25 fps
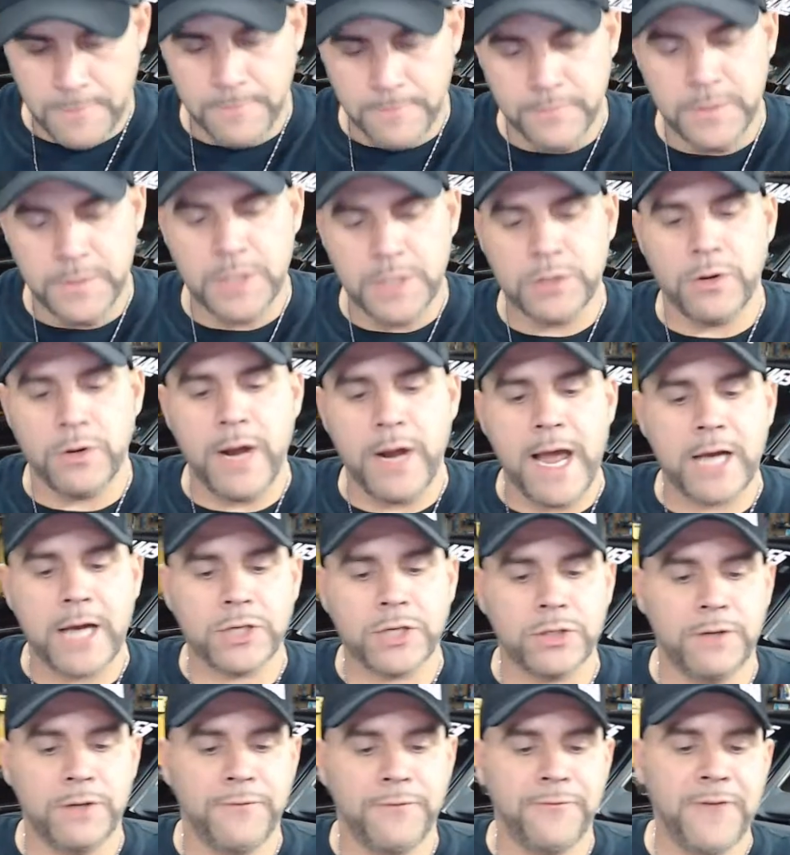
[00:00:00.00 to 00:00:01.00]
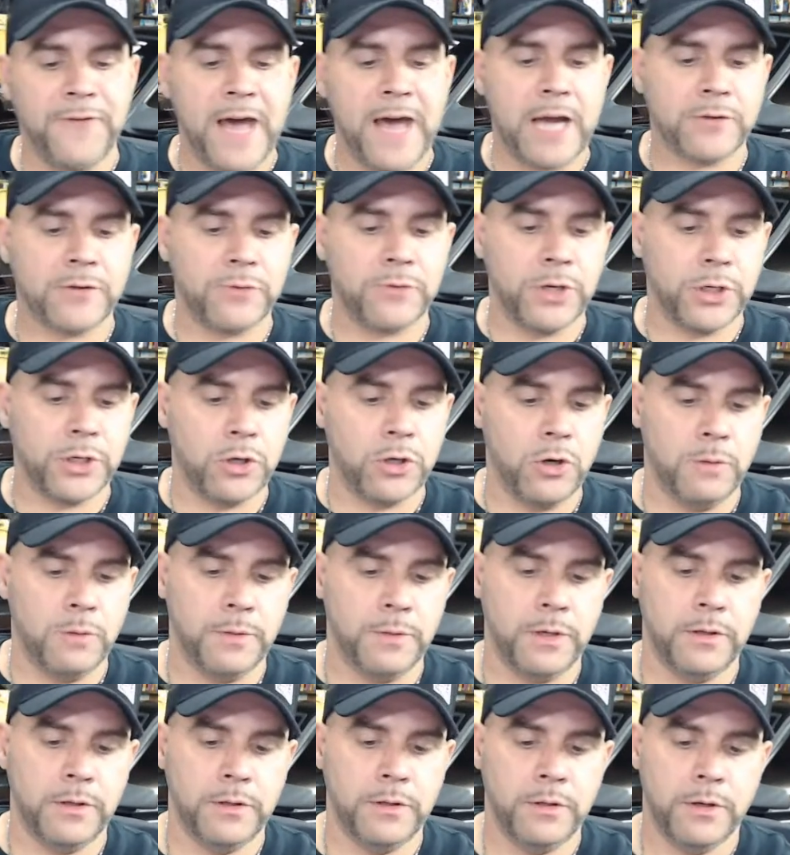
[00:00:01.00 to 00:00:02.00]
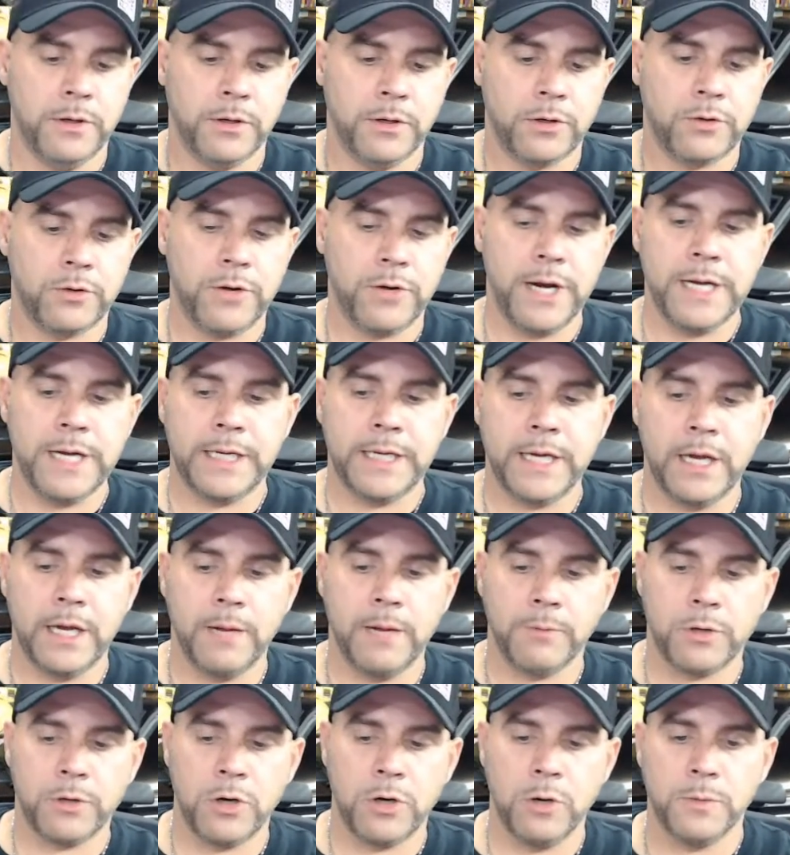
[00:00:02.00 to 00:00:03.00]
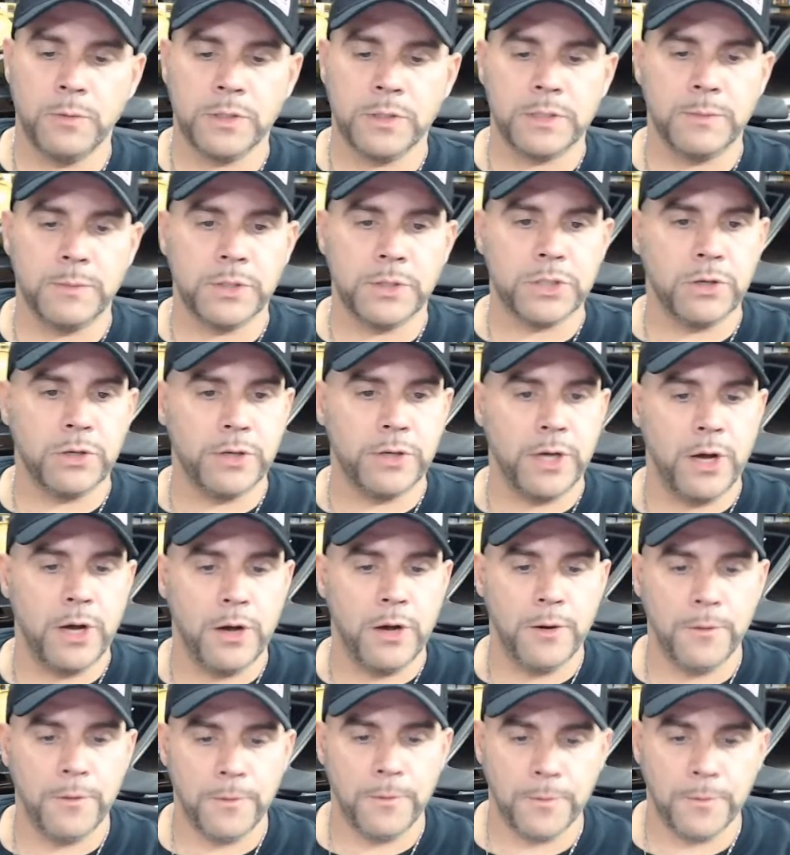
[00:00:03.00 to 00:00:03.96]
These are actually factory Cobra, Crane Cam Cobras. I'm going to show y'all.